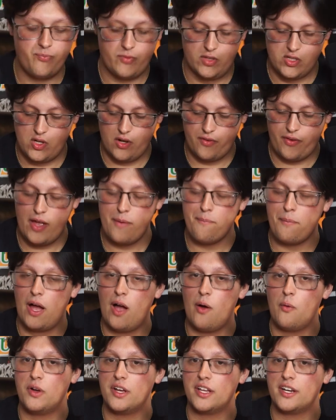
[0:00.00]
So if I bought
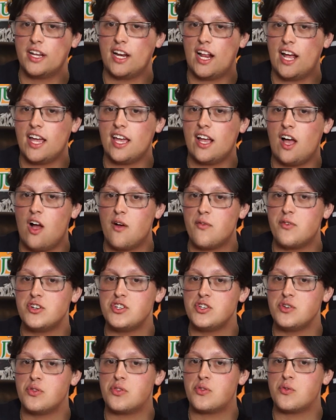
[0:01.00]
one and I offered
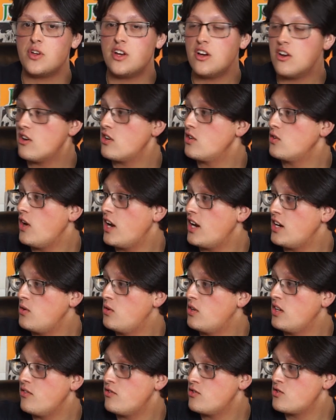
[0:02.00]
you $300,000, you
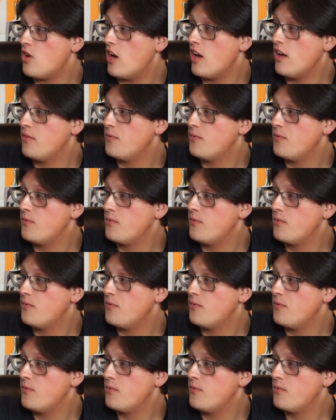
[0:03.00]
wouldn't even try.